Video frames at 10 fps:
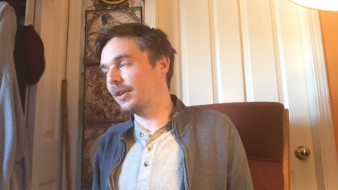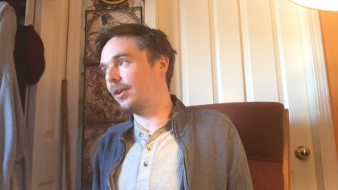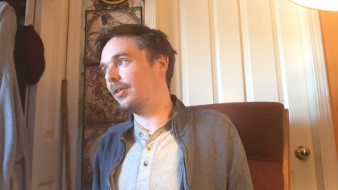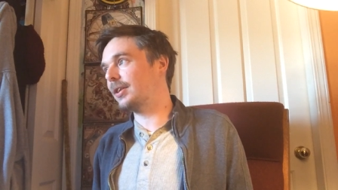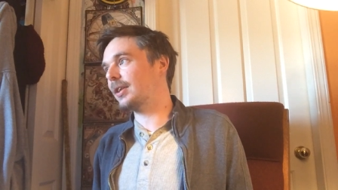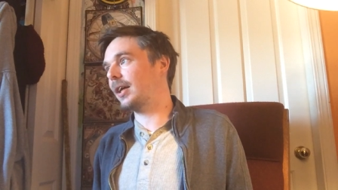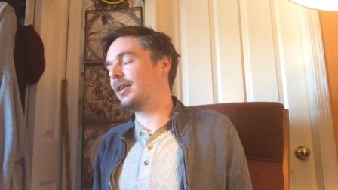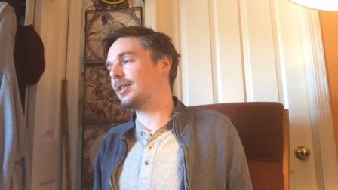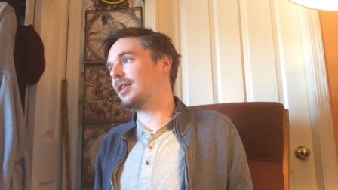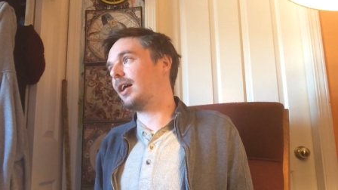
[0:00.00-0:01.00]
and all this kind
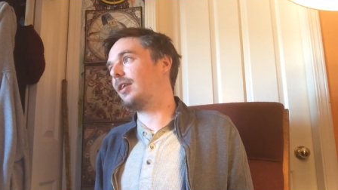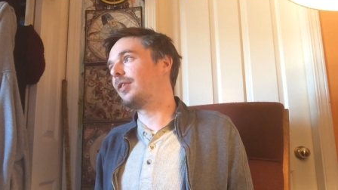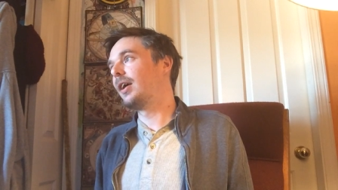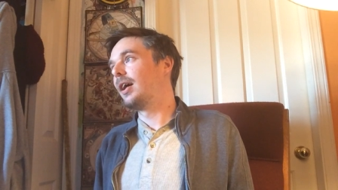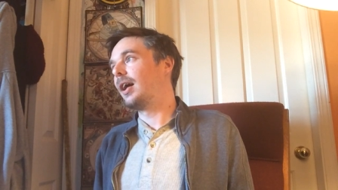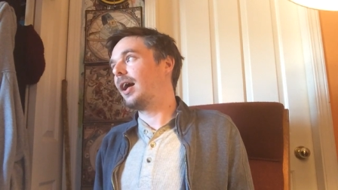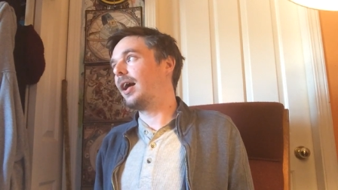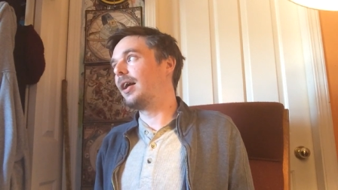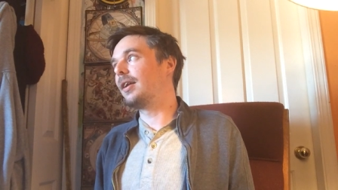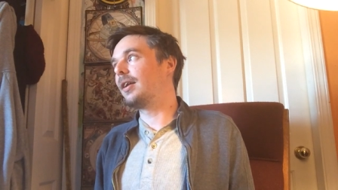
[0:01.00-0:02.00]
of stuff
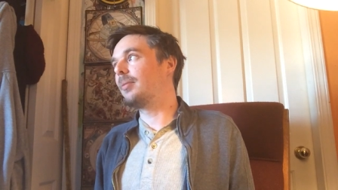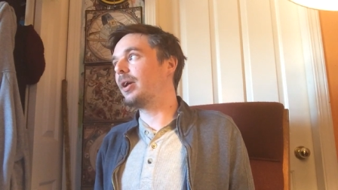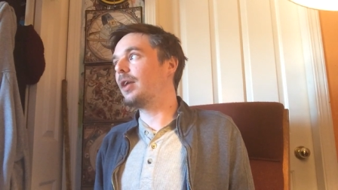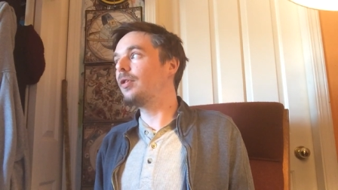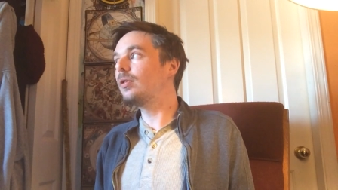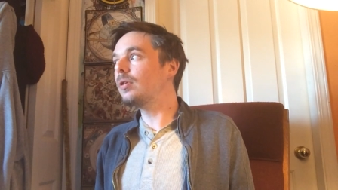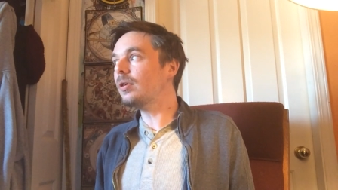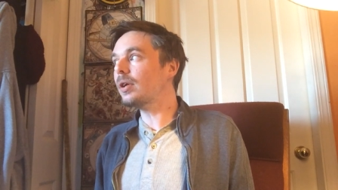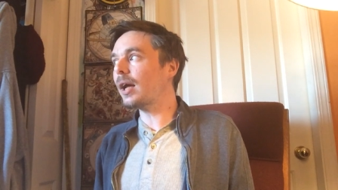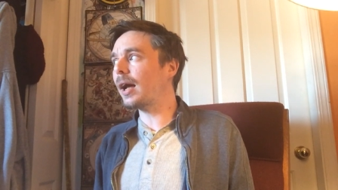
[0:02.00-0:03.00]
and but if you
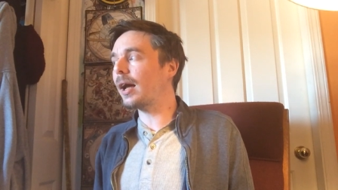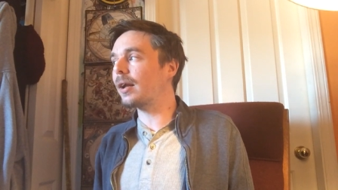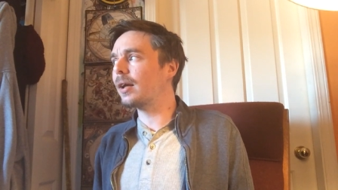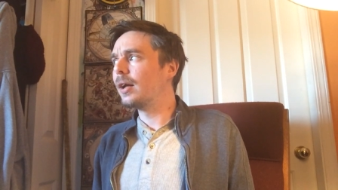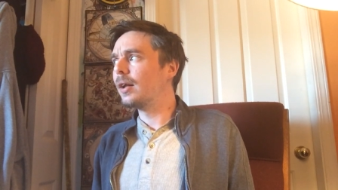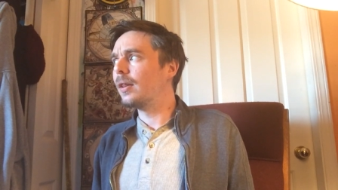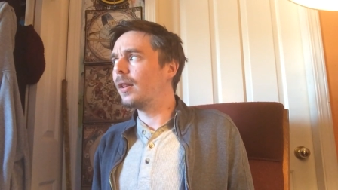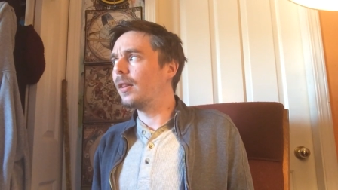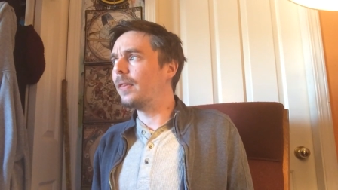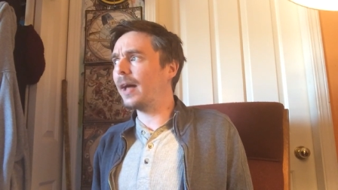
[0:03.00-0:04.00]
look at
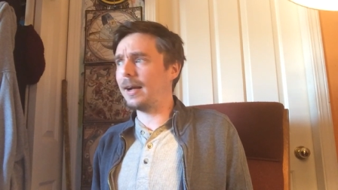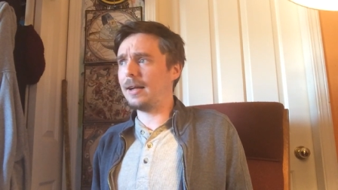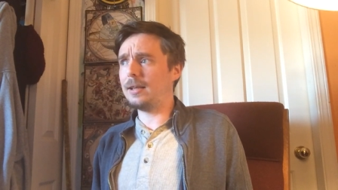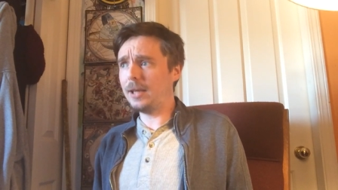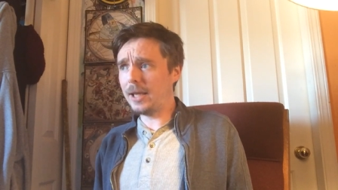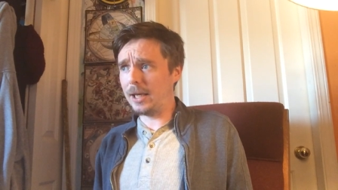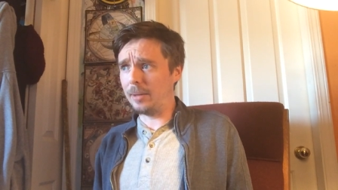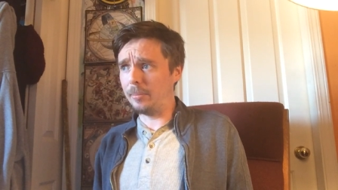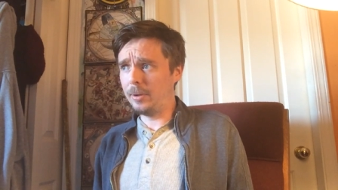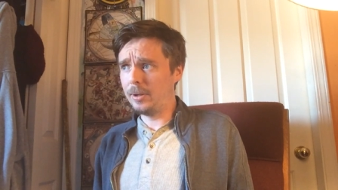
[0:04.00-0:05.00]
that
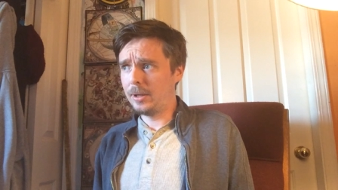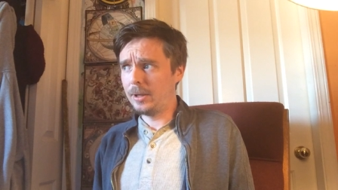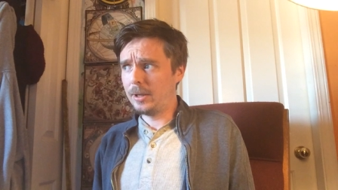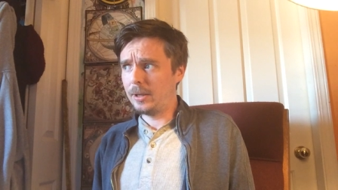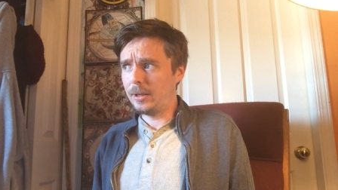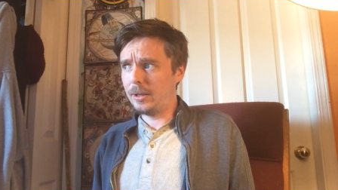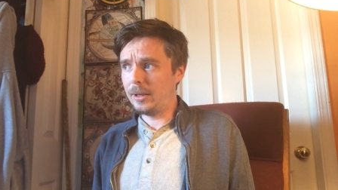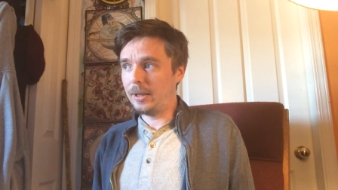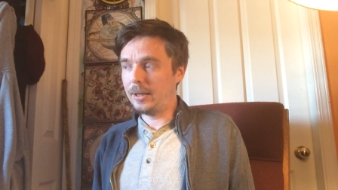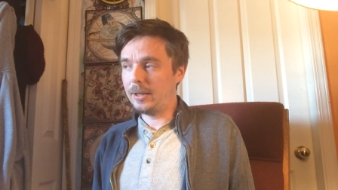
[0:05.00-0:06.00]
claim
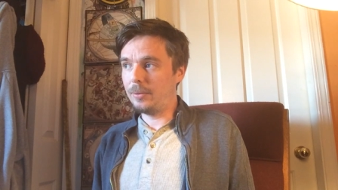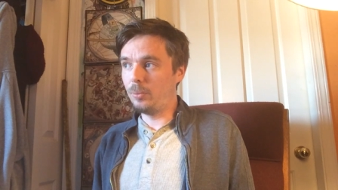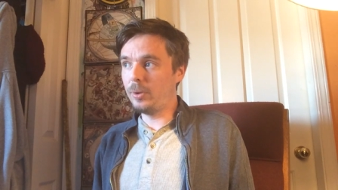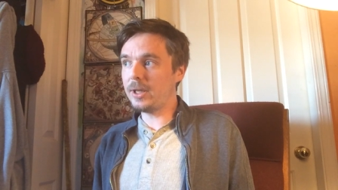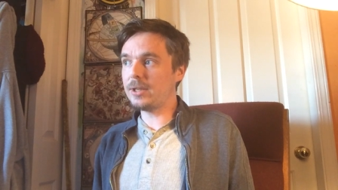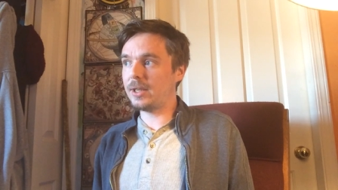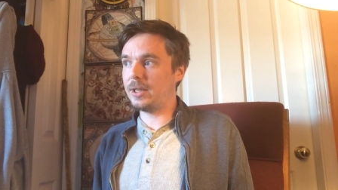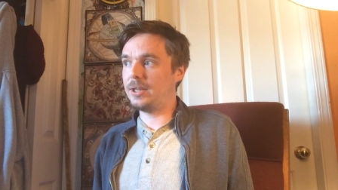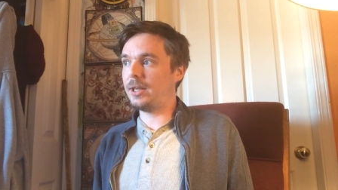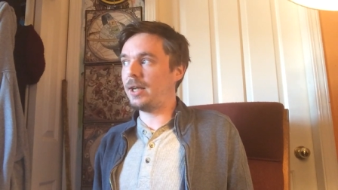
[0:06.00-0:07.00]
what it
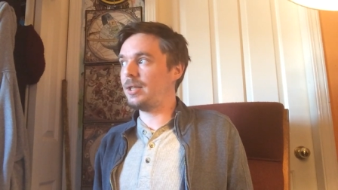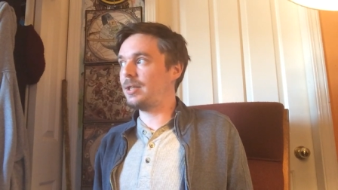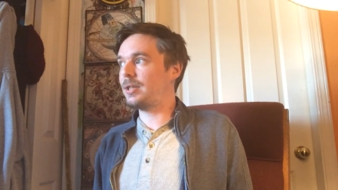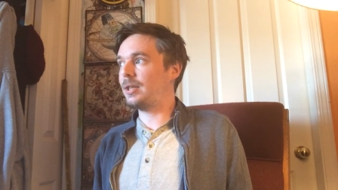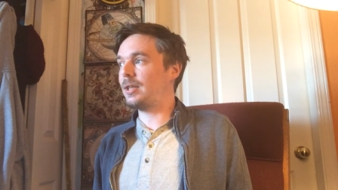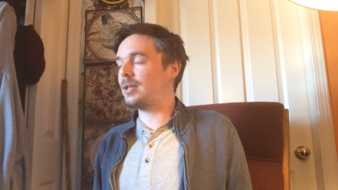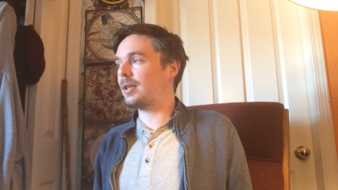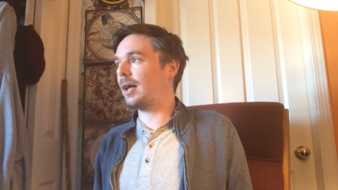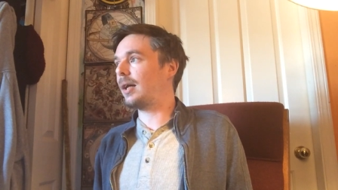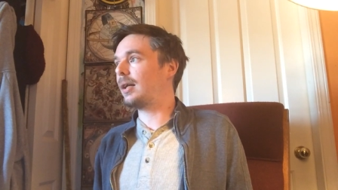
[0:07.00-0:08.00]
suggests is
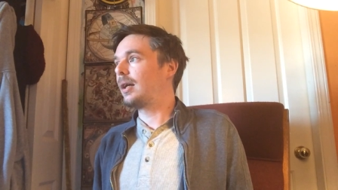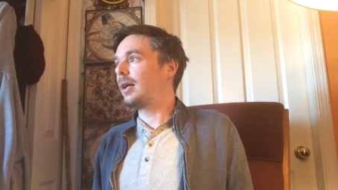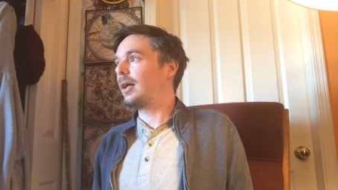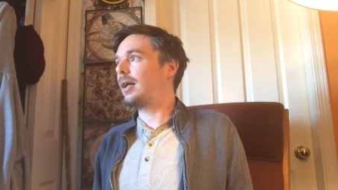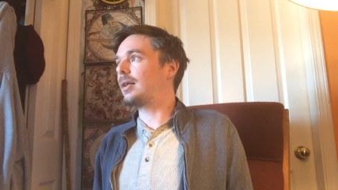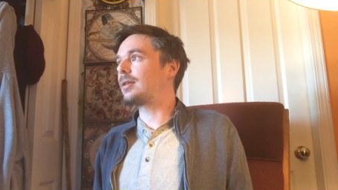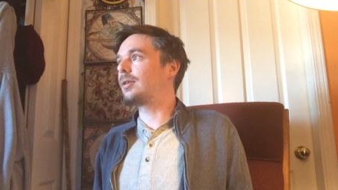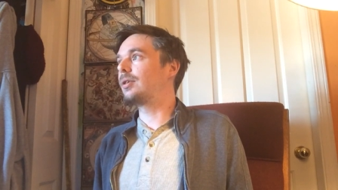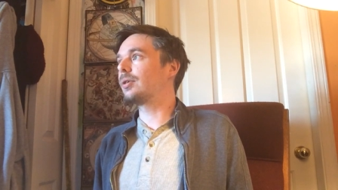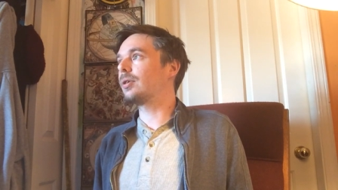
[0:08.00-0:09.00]
that it's
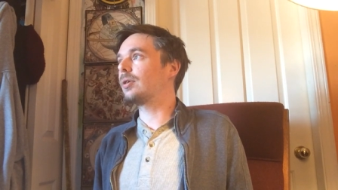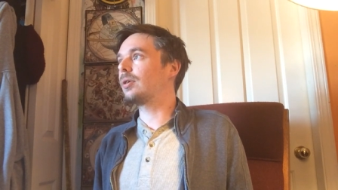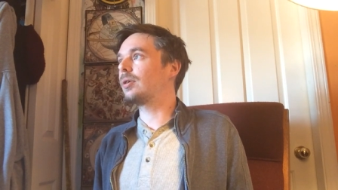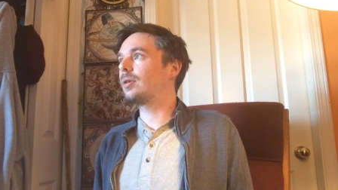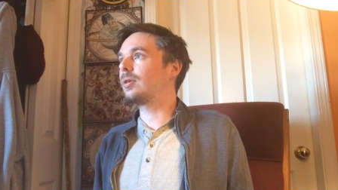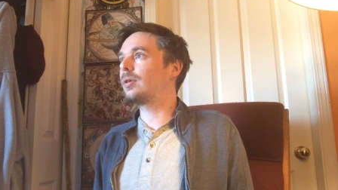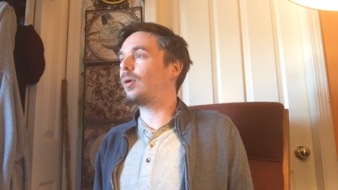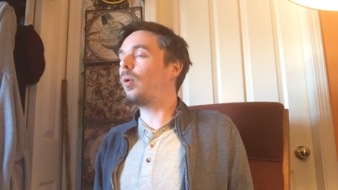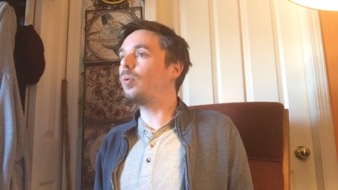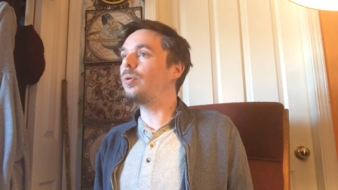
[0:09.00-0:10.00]
you're
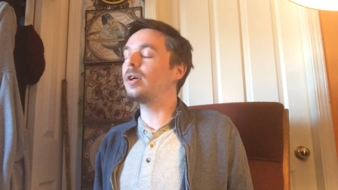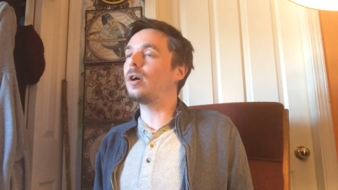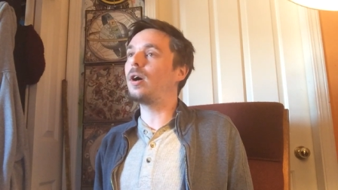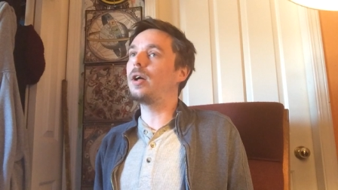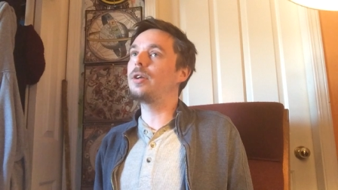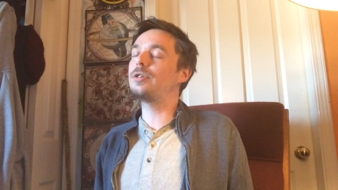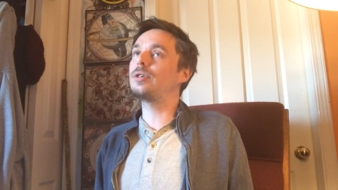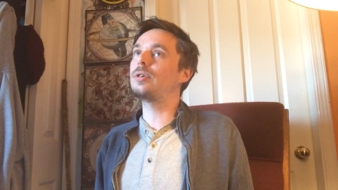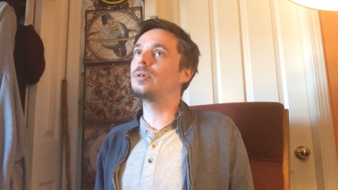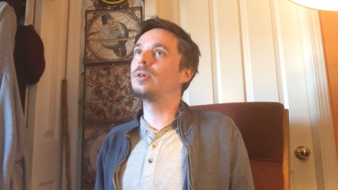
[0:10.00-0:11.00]
holding on
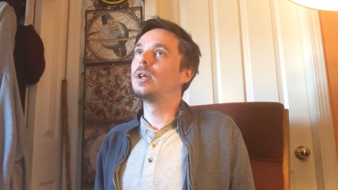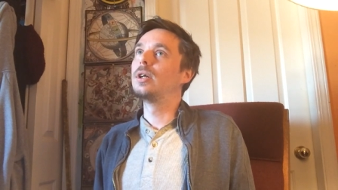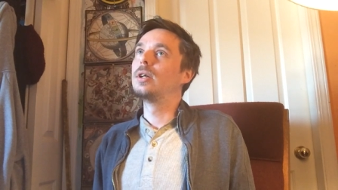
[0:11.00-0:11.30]
to